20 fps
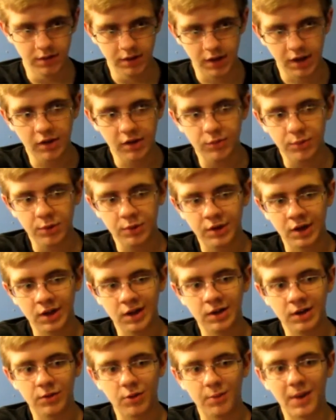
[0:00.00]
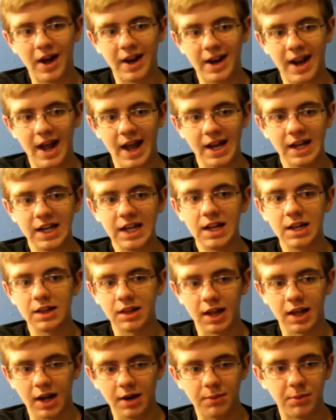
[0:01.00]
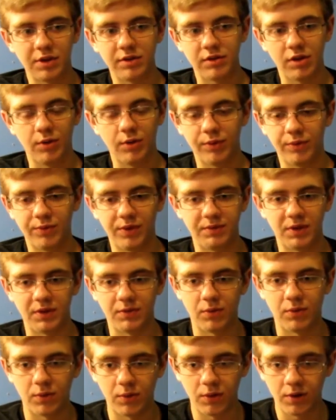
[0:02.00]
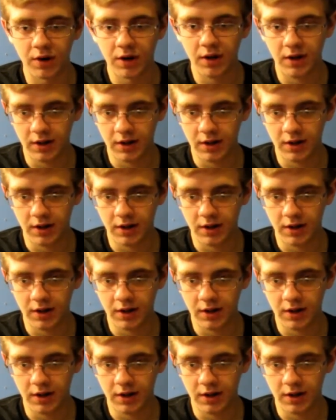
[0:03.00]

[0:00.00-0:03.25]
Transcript: He's retailing for about 90, and they had him on sale for 54.